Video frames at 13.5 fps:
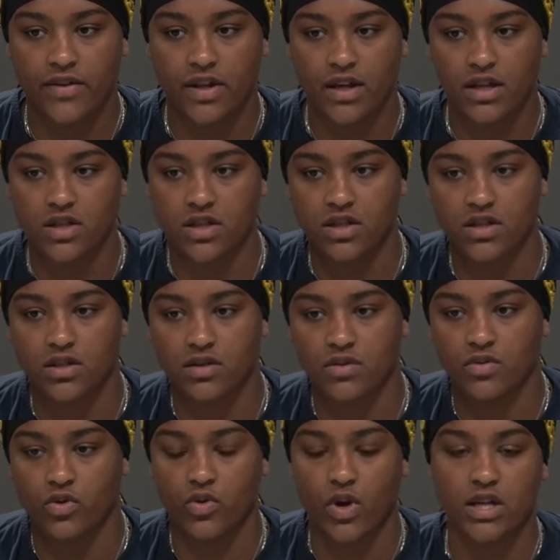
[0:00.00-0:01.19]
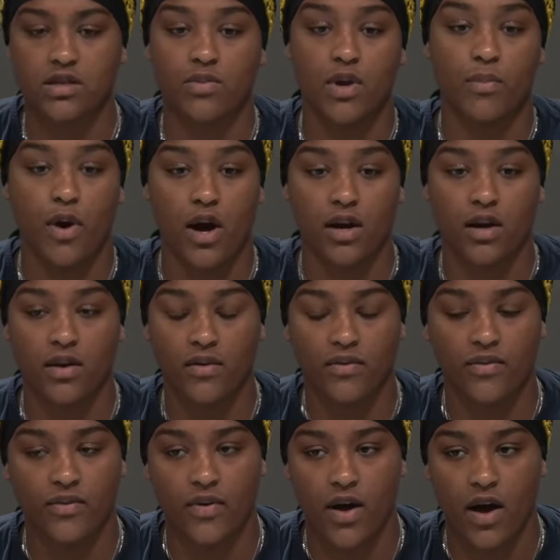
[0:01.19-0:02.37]
think it's just great to be a part of.
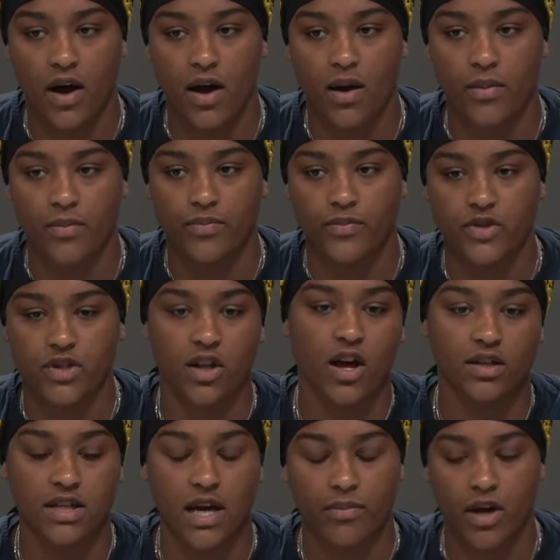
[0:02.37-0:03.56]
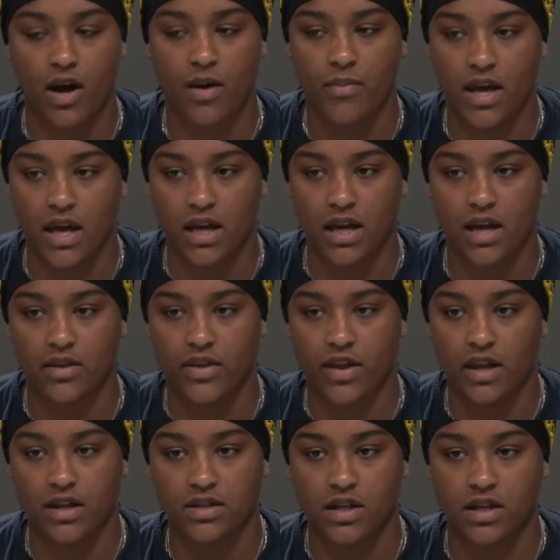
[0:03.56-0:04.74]
It's a long time coming, and I
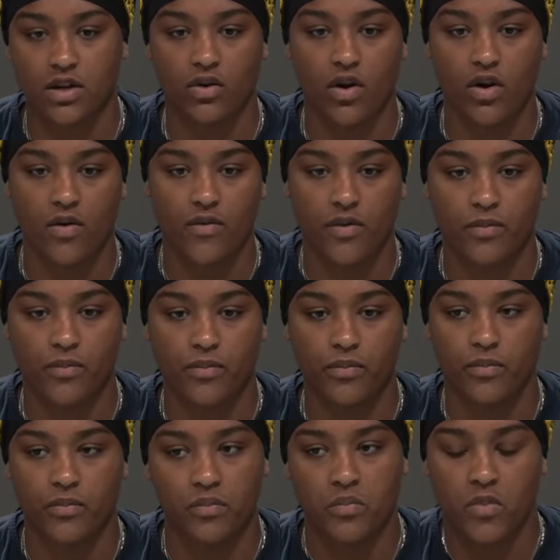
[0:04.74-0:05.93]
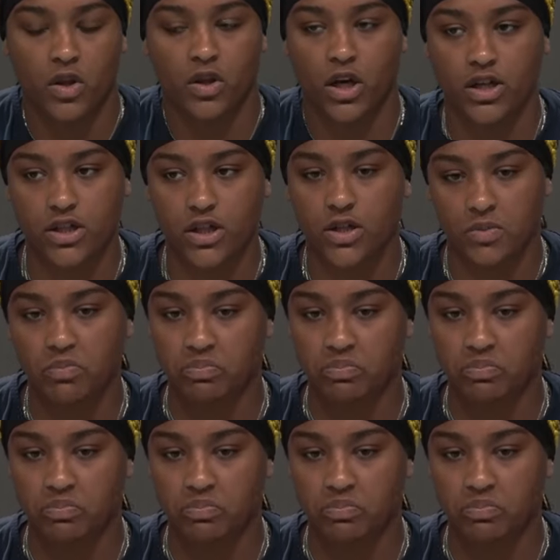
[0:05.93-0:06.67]
think it's going to grow even larger.